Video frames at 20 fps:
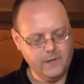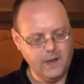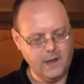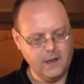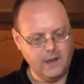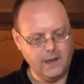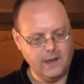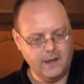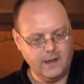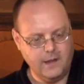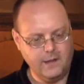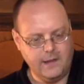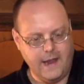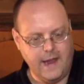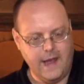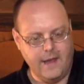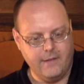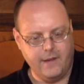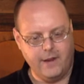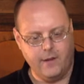uh, they
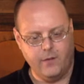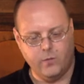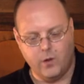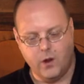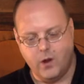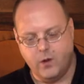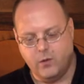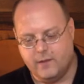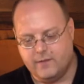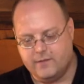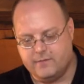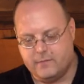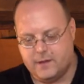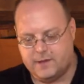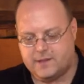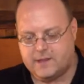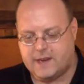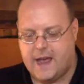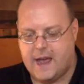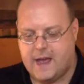have a row of
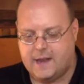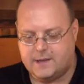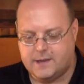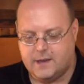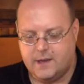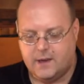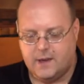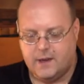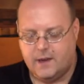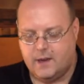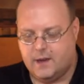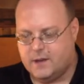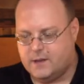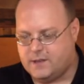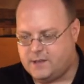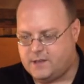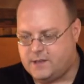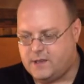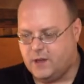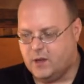Muscat
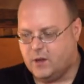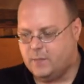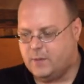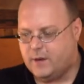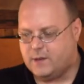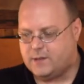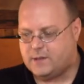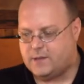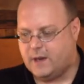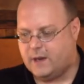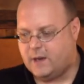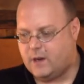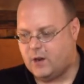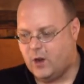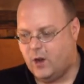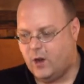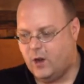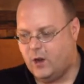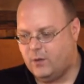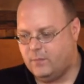still, but it's like
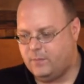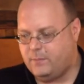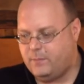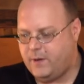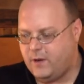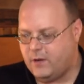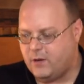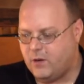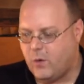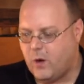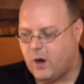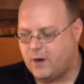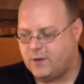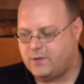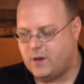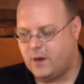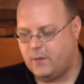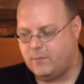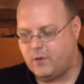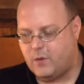all Pinot Noir.
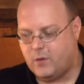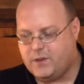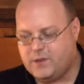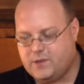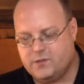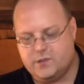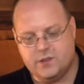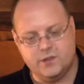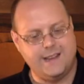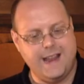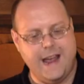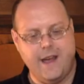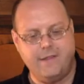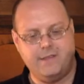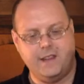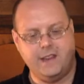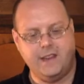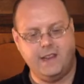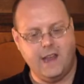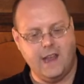So I'm going to just
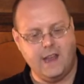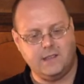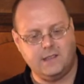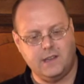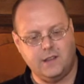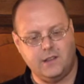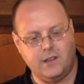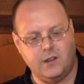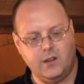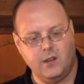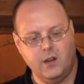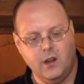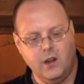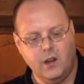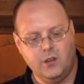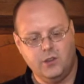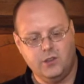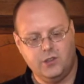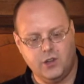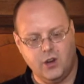have to guess that their
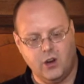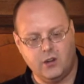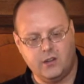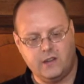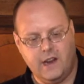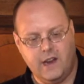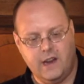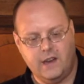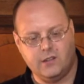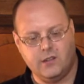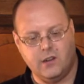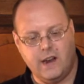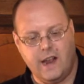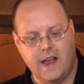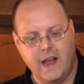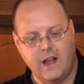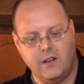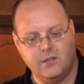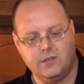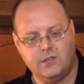Chardonnays are
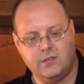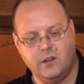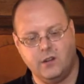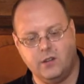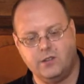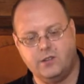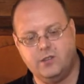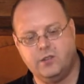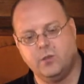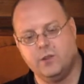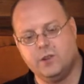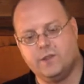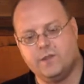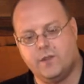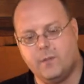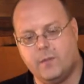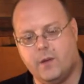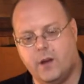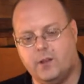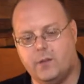out are sourced
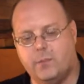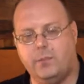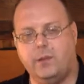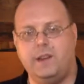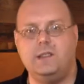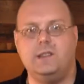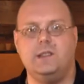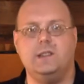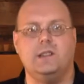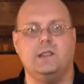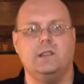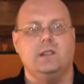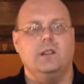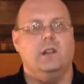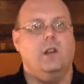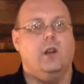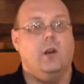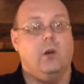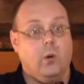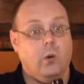from other places in
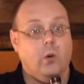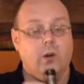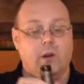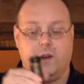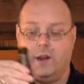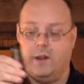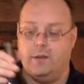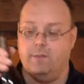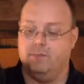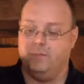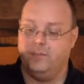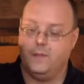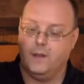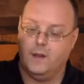Oregon